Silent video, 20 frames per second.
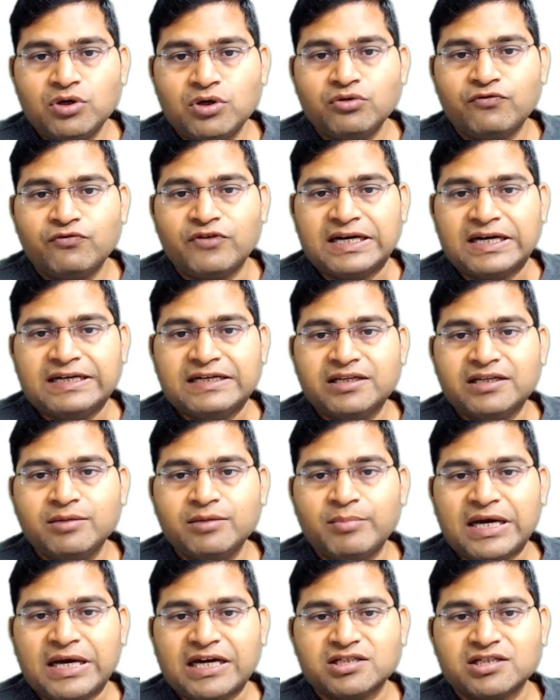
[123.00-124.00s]
want to find the
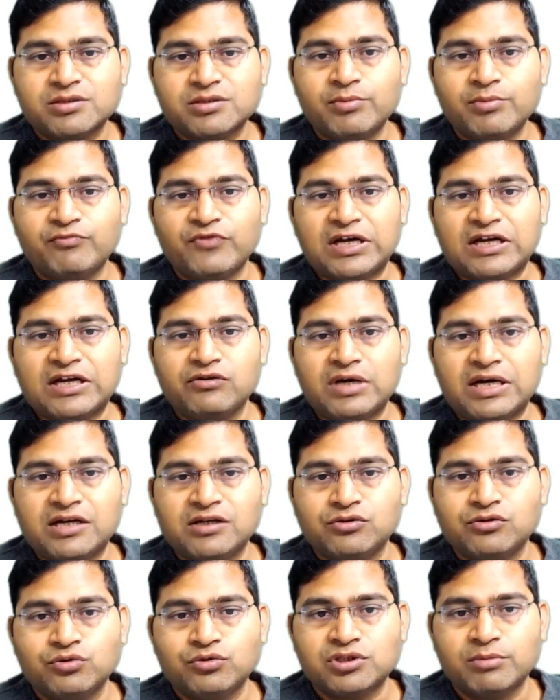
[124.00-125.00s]
maximum value.
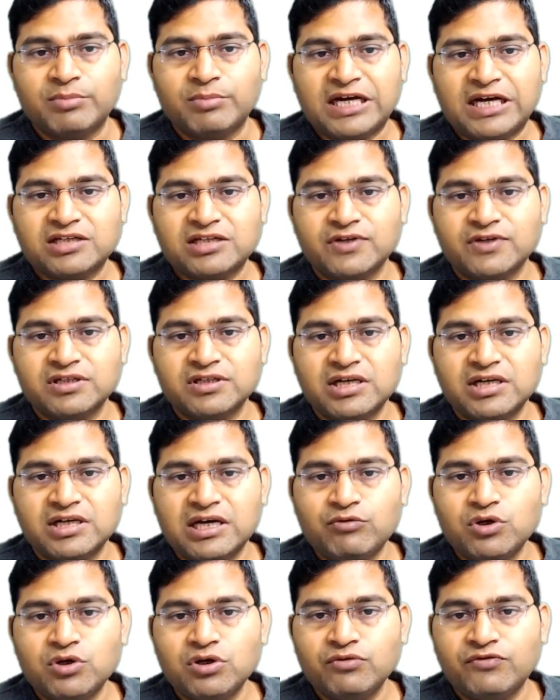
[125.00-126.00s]
I'll use the max function.
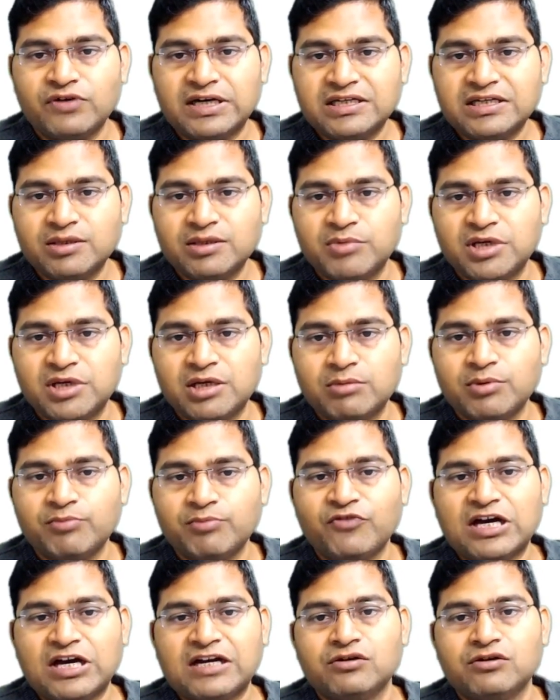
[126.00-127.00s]
I want to find the
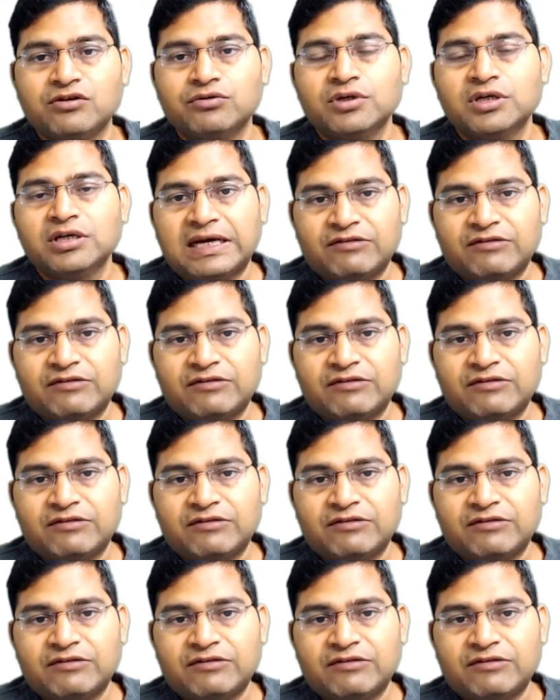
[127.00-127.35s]
minimum value.